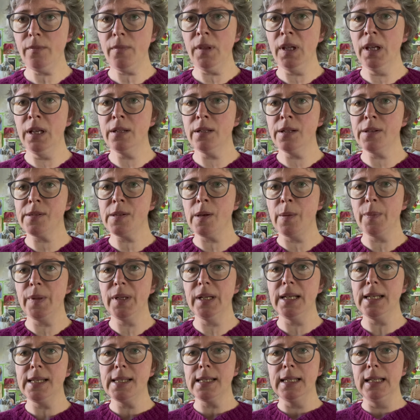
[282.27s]
It does up
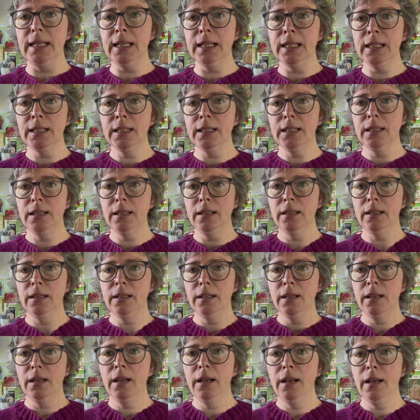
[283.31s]
nicely.
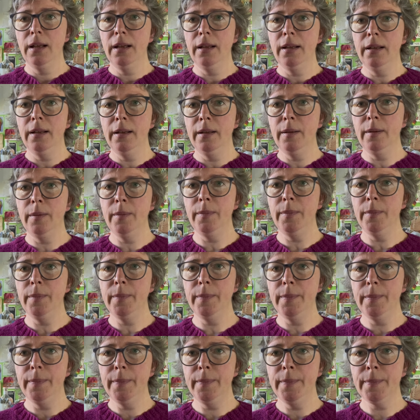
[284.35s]

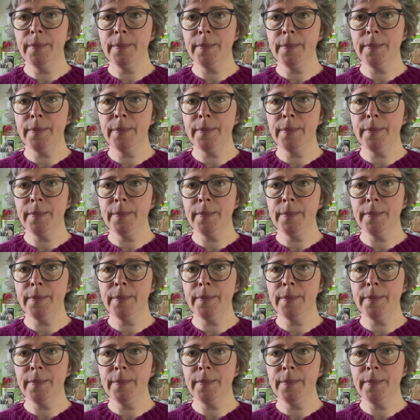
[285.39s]
And